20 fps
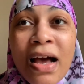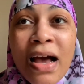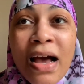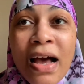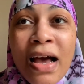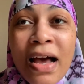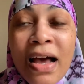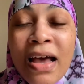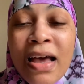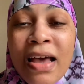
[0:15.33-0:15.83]

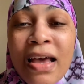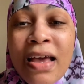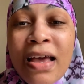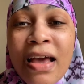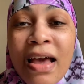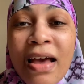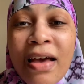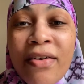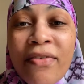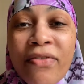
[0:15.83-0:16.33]

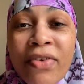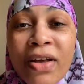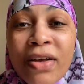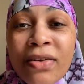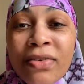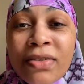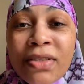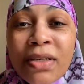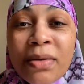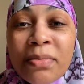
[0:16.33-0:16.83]
I have
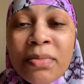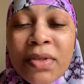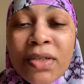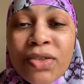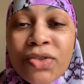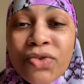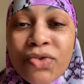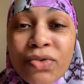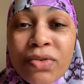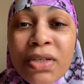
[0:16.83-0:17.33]
found something
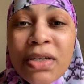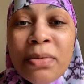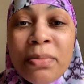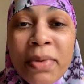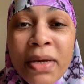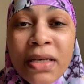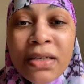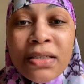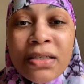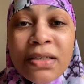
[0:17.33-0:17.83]
truly
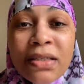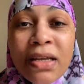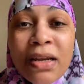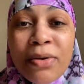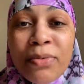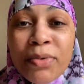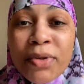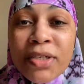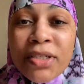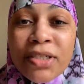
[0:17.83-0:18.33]
amazing that I
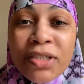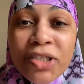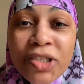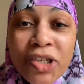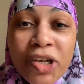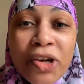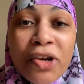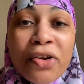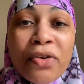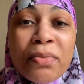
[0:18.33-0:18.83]
wanted to
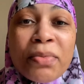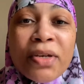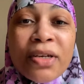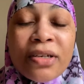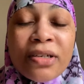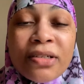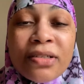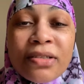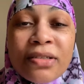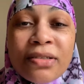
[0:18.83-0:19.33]
share
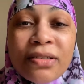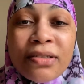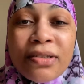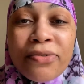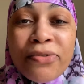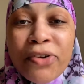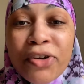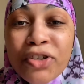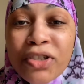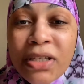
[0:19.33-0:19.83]
because
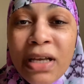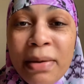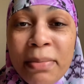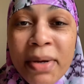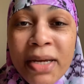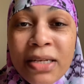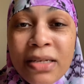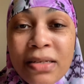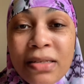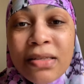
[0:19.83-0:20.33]
the first time
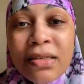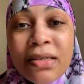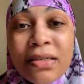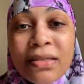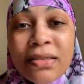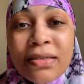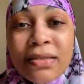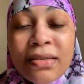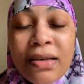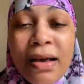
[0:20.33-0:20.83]
I did
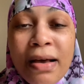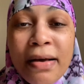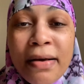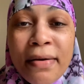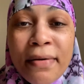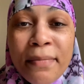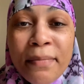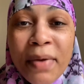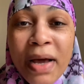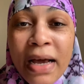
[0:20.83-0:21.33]
this,
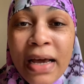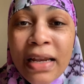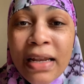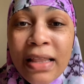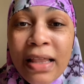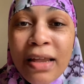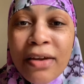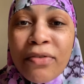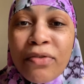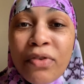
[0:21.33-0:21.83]
I got a
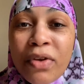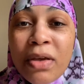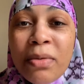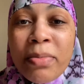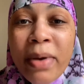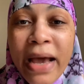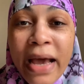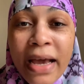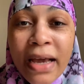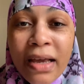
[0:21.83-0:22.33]
lot of
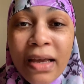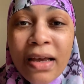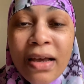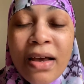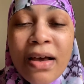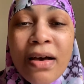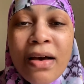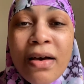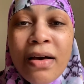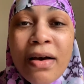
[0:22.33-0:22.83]
feedback.
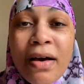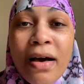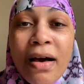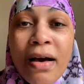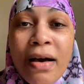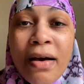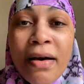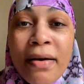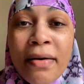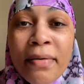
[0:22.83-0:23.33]

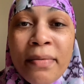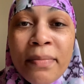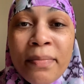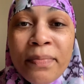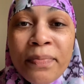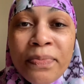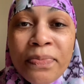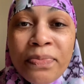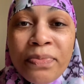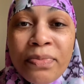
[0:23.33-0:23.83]

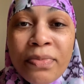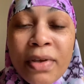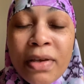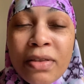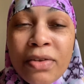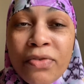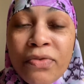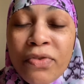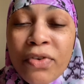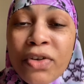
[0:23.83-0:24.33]

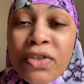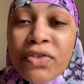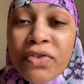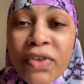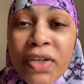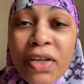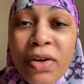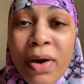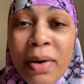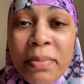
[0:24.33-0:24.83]
The first
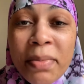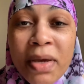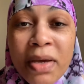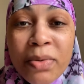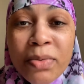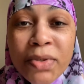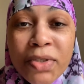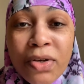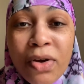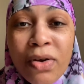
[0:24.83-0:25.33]
video I made
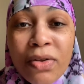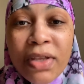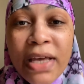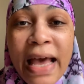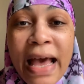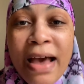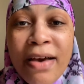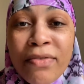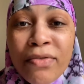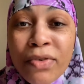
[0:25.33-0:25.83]
was called the
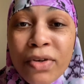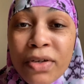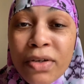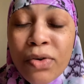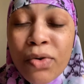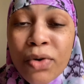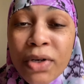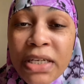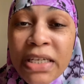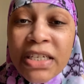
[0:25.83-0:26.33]
Ave
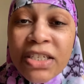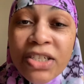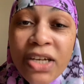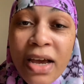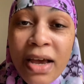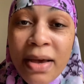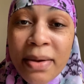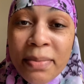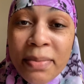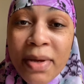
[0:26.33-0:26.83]
On
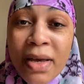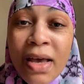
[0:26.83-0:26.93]
Hijab.